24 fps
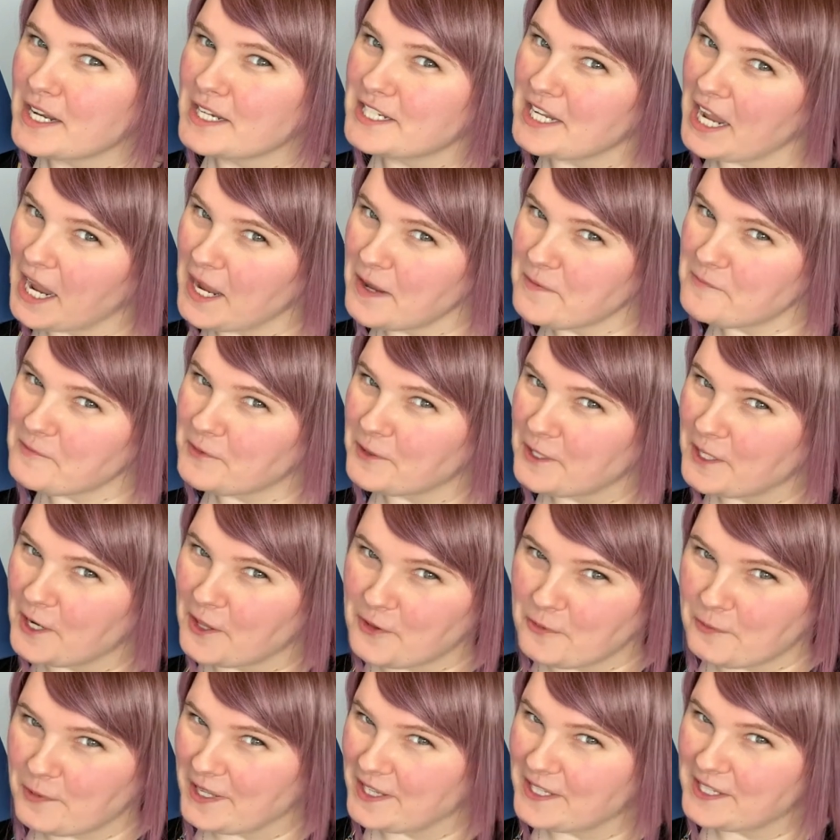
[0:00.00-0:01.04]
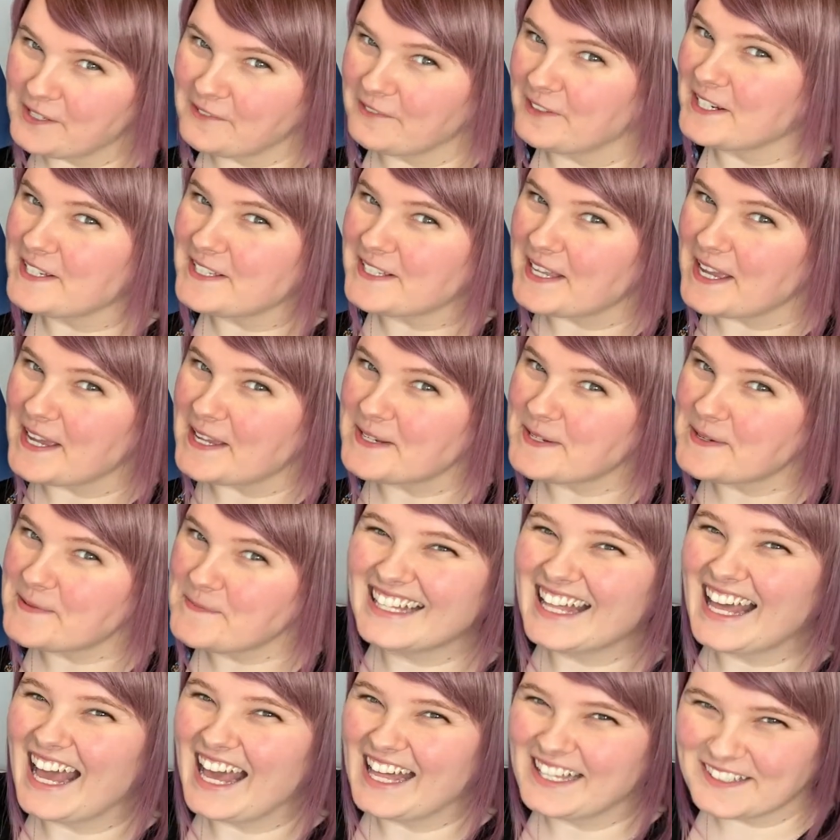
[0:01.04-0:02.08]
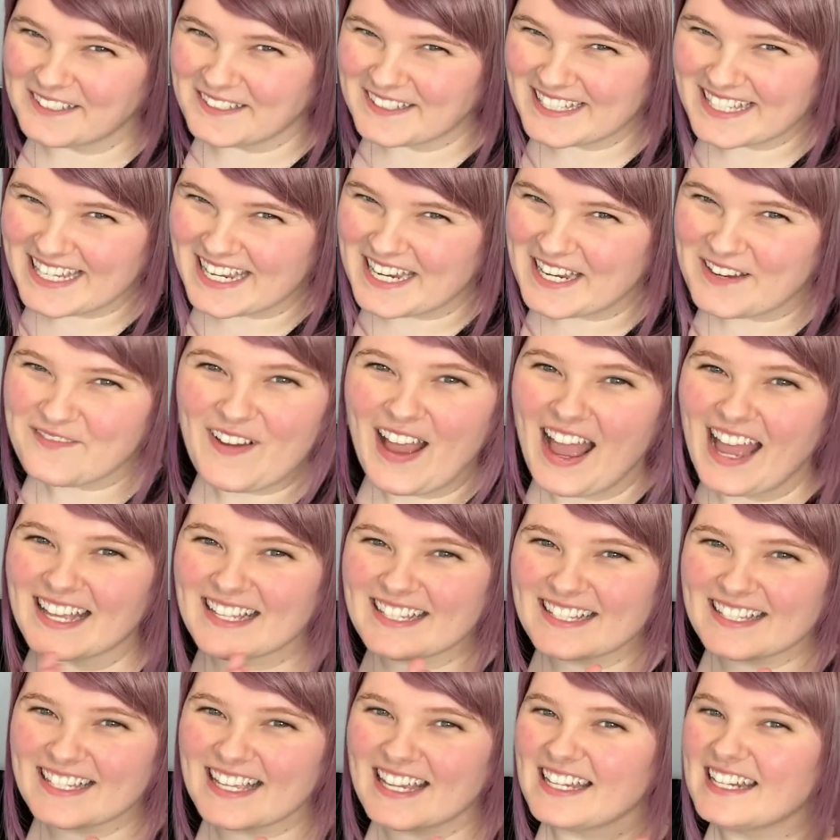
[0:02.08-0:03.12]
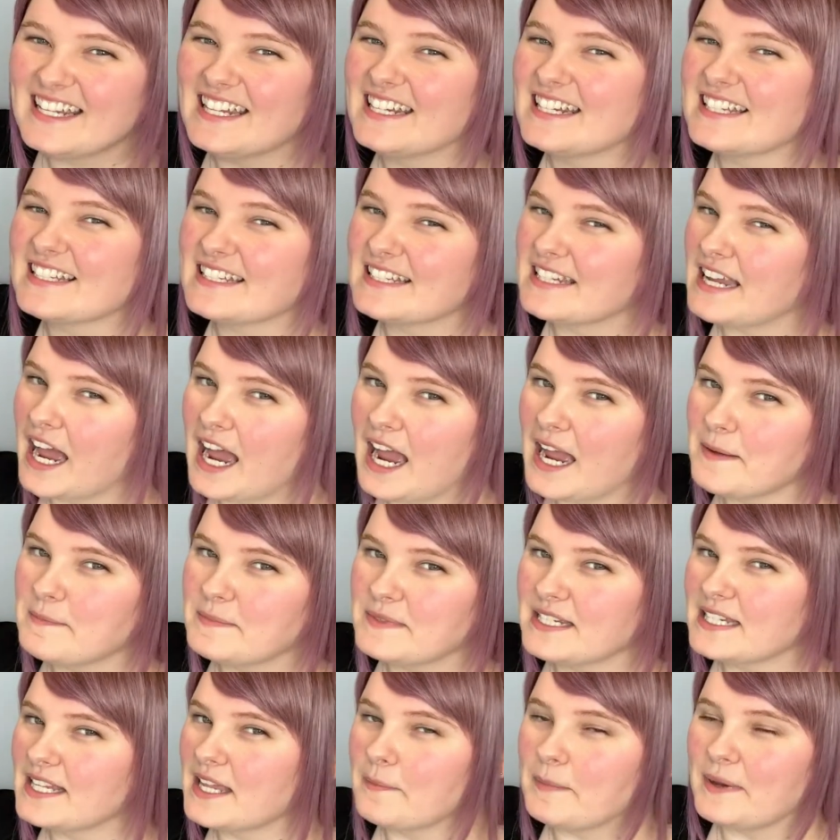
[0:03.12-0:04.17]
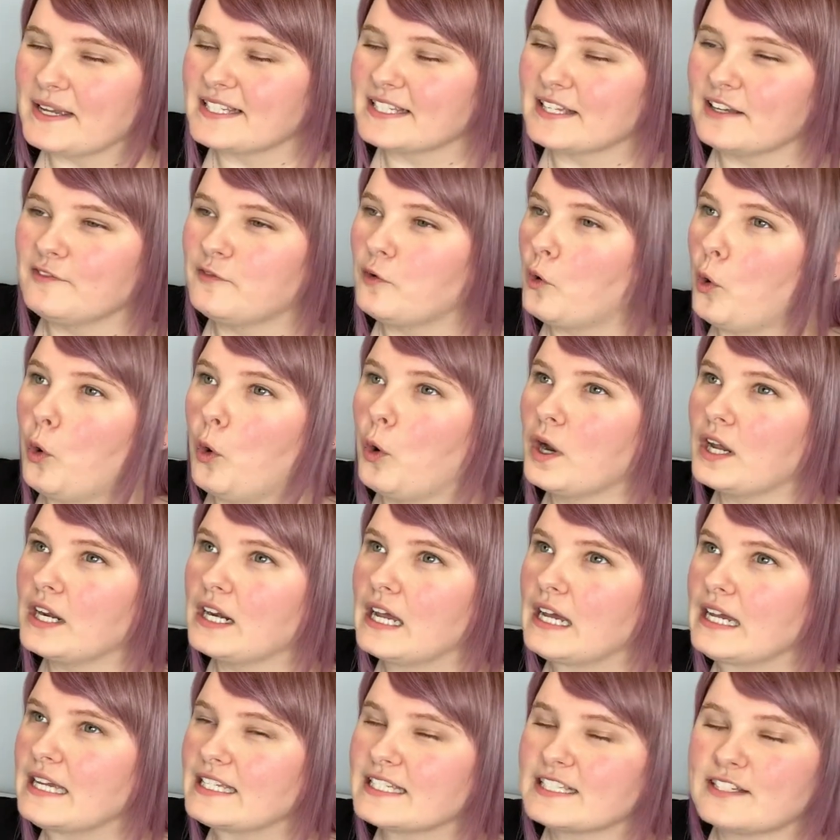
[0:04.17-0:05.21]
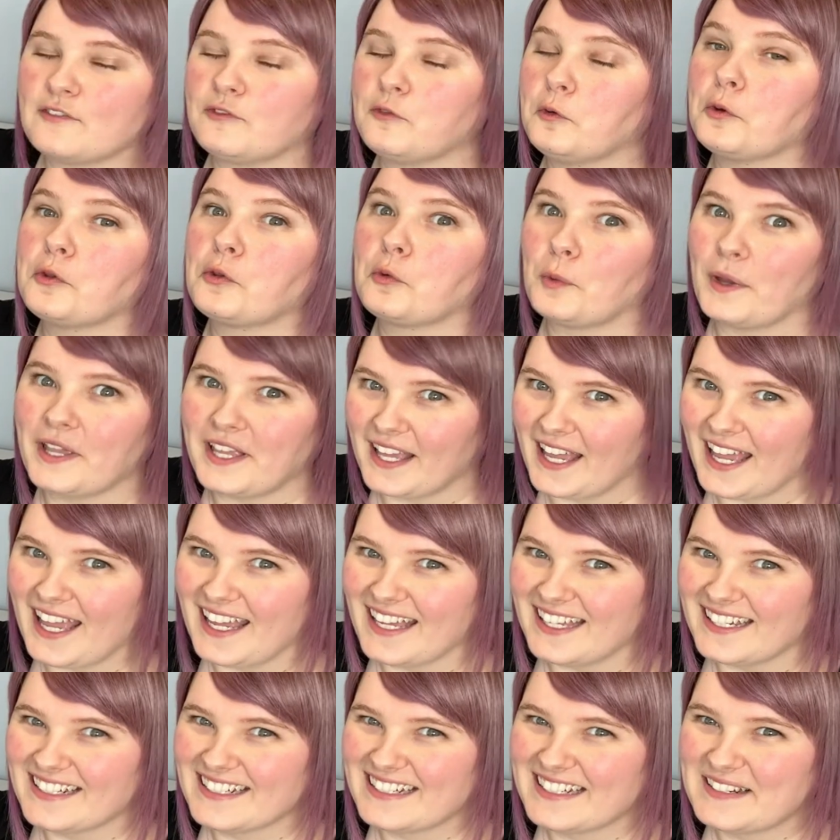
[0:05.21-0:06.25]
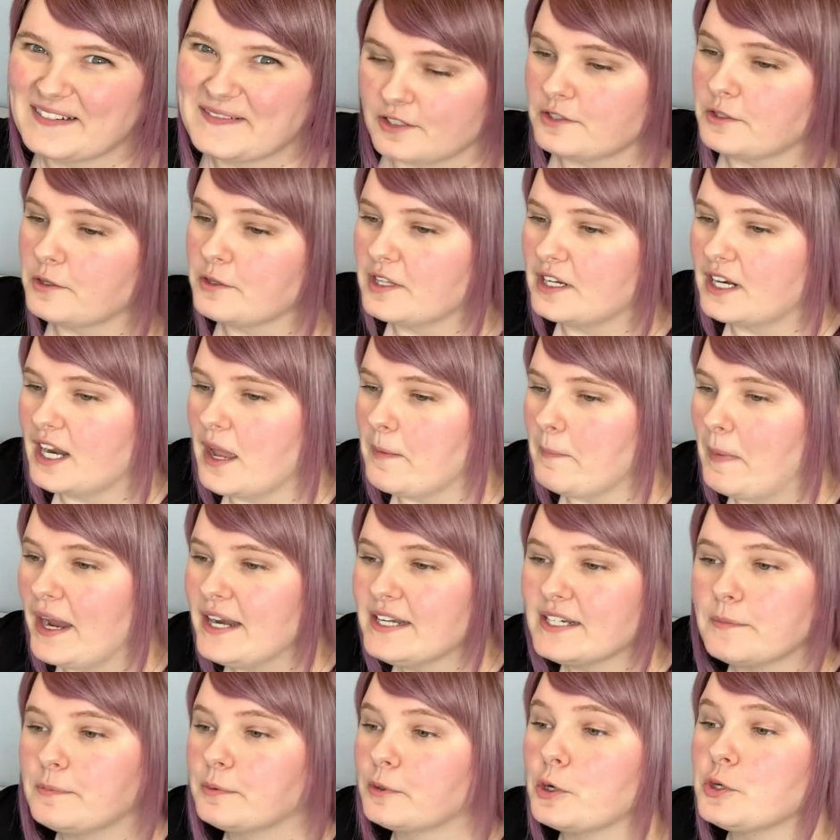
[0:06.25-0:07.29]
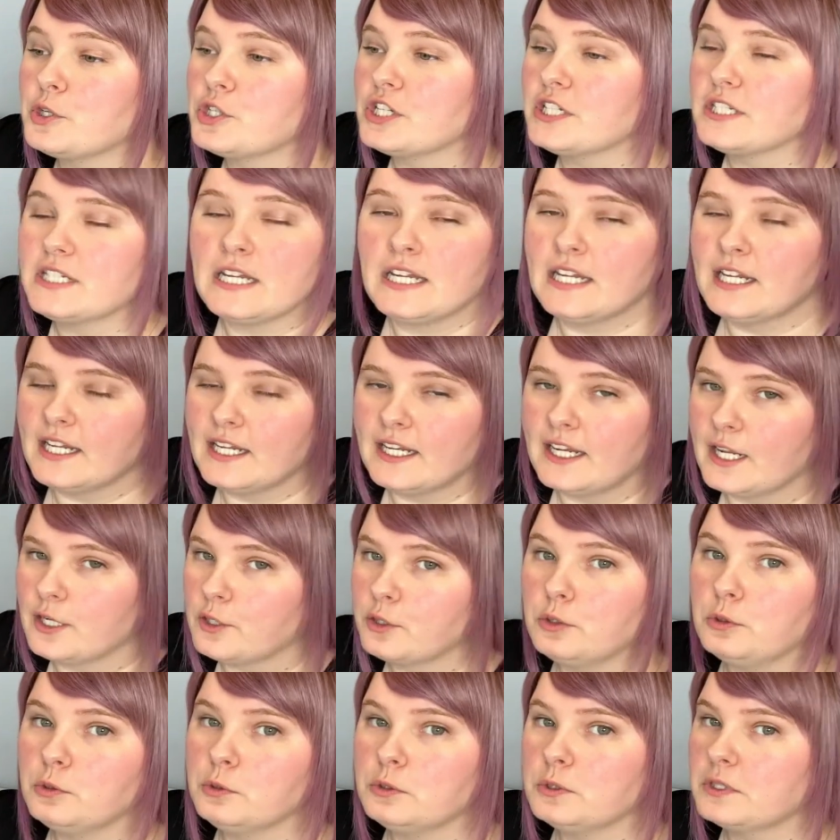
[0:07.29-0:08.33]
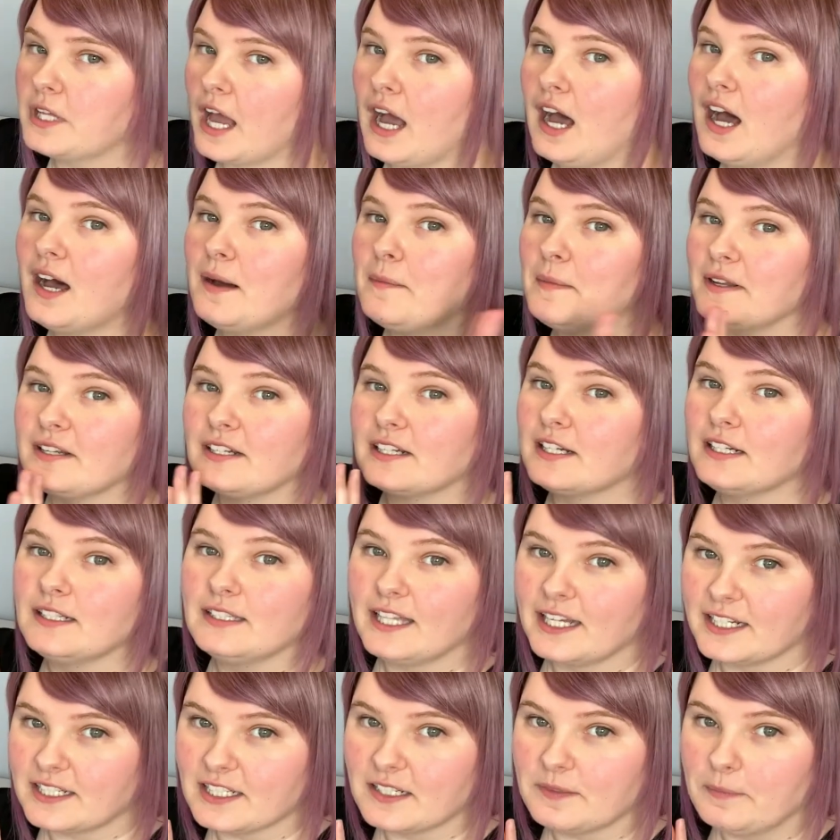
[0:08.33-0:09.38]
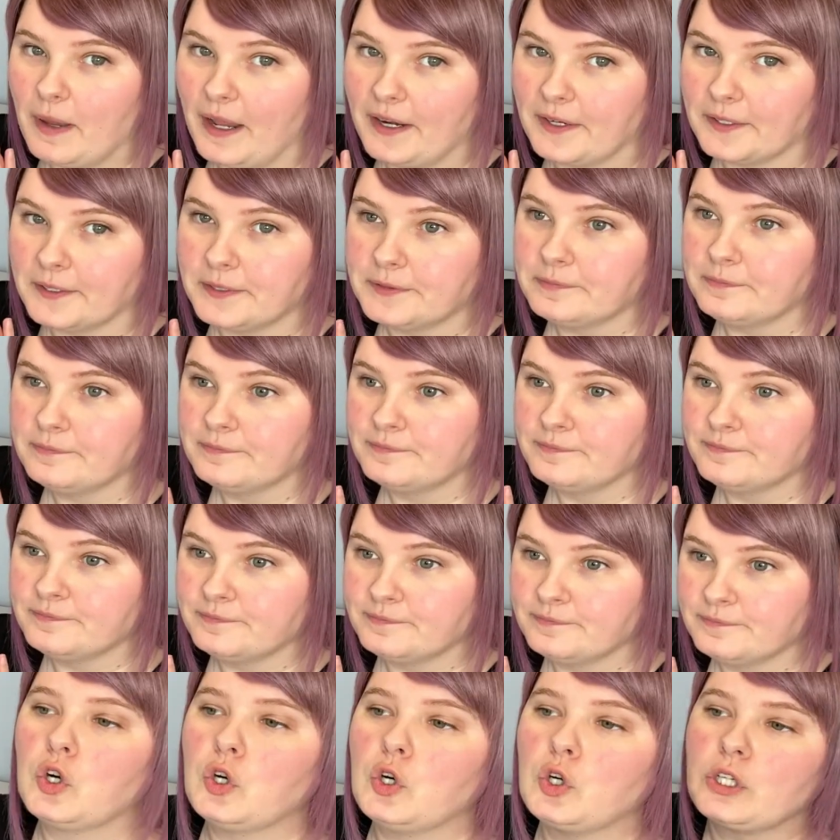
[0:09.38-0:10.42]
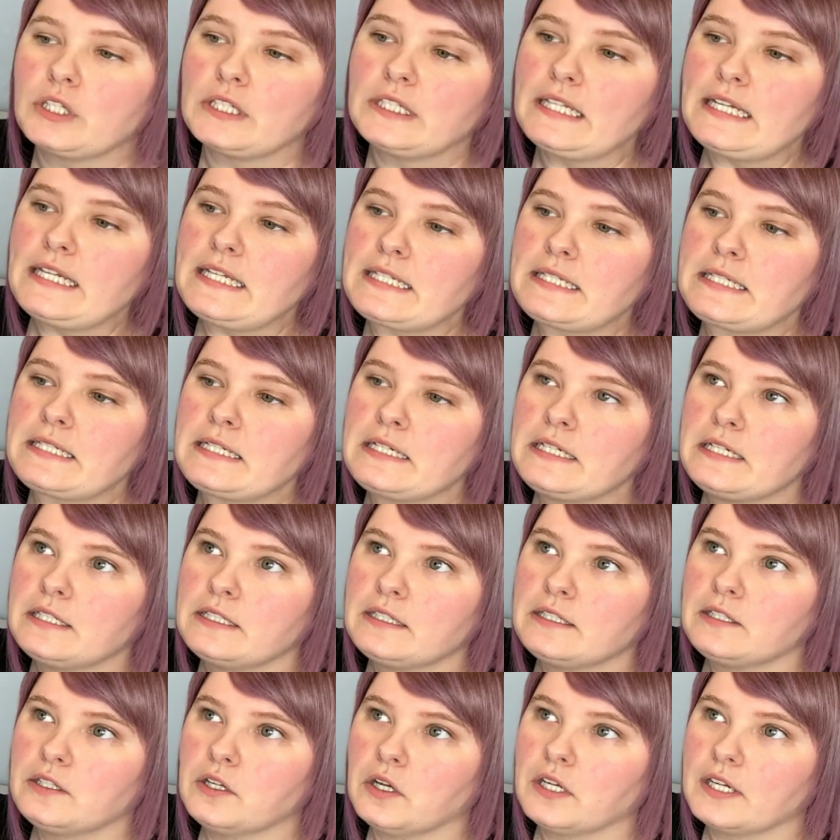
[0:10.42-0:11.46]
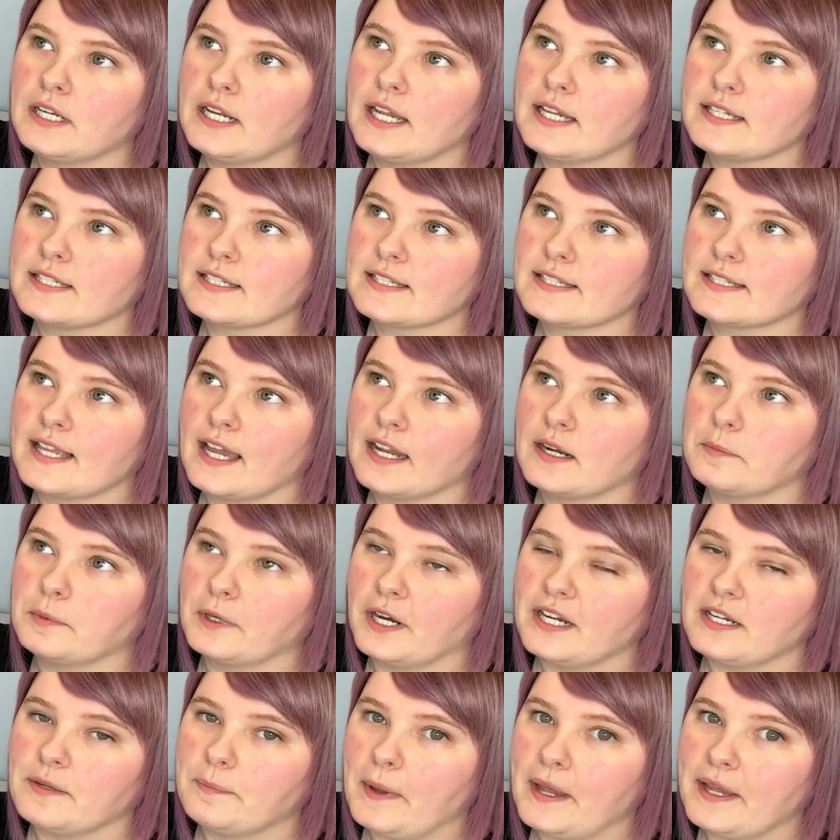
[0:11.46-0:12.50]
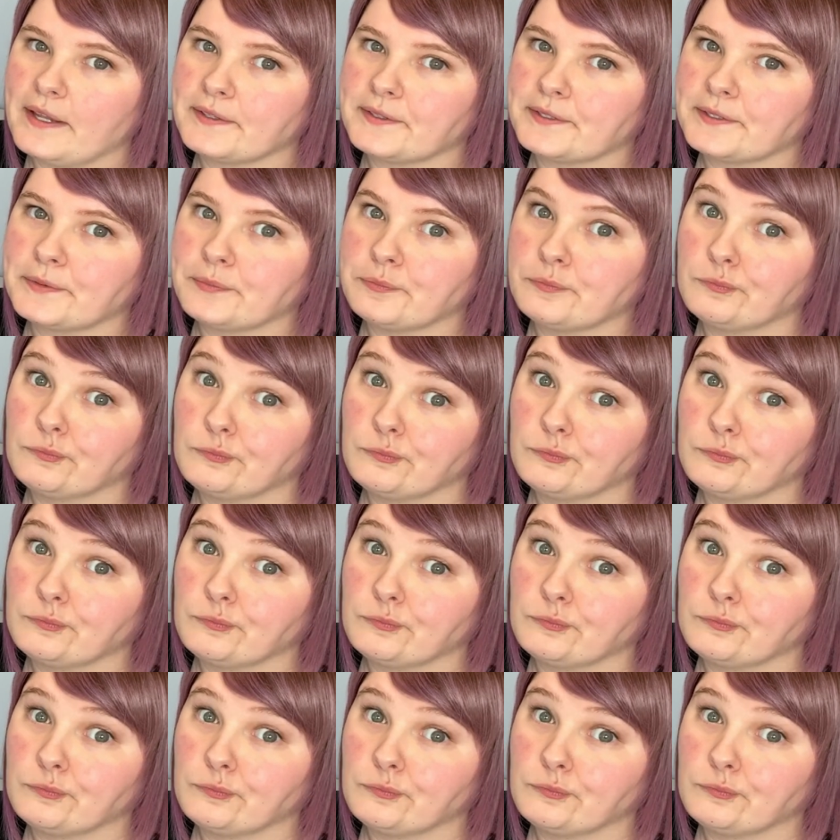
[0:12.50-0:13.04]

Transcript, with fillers: Time for another weekly reset. Hello, team. As said, it is time to get myself organised for the week ahead, so that I might approach it in a cool, calm, and collected manner. Or at least, not as a scatterbrained mess.